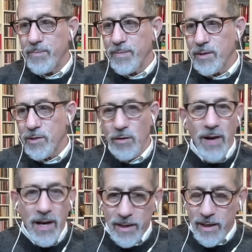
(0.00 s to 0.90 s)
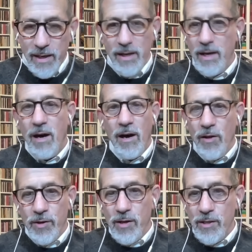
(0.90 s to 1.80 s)
Slovakia,
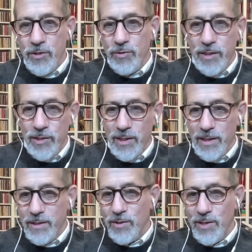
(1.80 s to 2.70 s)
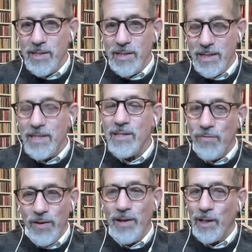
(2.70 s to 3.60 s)
other countries. So this is
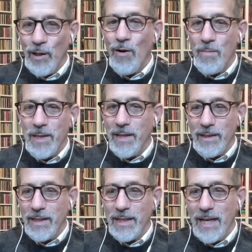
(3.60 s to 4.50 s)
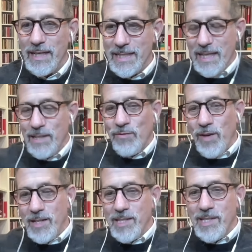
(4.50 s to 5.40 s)
very alarming that the United States
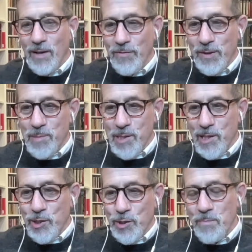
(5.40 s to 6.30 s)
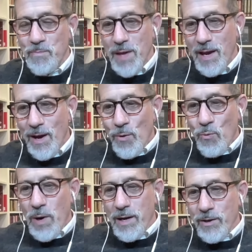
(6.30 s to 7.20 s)
finds itself in a position
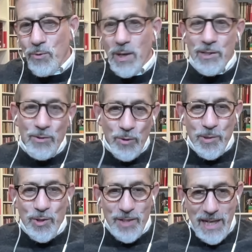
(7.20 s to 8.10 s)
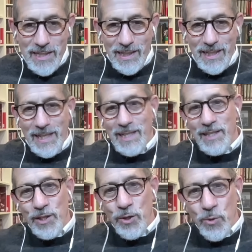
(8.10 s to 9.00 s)
where U.S. groups are designated
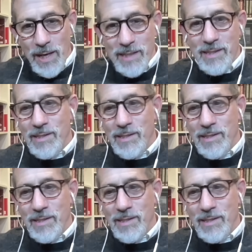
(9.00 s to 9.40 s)
and the U.S.